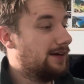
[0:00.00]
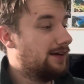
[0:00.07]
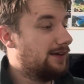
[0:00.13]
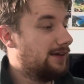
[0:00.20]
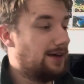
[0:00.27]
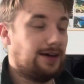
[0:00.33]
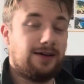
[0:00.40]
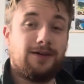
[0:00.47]

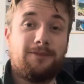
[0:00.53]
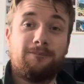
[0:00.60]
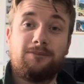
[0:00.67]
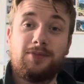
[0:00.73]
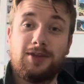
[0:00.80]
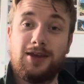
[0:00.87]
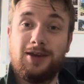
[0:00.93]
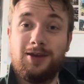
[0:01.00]
yeah.
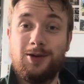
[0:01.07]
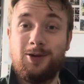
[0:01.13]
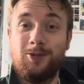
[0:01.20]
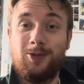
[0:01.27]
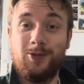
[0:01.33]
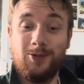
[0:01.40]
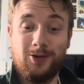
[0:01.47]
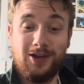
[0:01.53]
I think
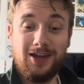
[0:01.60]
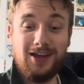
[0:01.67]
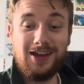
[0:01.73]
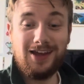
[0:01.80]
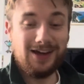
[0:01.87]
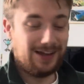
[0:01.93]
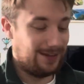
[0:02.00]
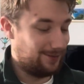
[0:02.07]

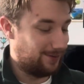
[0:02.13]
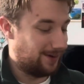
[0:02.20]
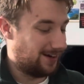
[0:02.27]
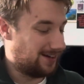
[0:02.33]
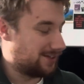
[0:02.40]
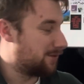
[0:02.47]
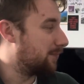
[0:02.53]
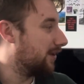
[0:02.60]
we're going
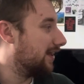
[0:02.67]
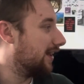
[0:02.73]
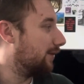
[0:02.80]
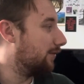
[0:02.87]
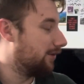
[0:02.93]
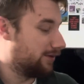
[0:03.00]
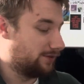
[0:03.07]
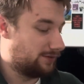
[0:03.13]
to display that
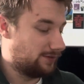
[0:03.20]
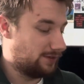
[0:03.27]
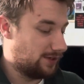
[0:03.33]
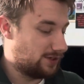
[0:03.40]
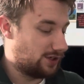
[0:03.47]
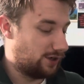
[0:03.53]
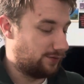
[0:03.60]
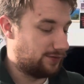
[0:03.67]
one on a
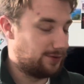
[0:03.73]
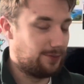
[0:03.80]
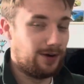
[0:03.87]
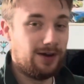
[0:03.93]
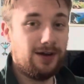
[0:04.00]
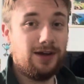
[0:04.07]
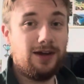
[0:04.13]
shelf somewhere.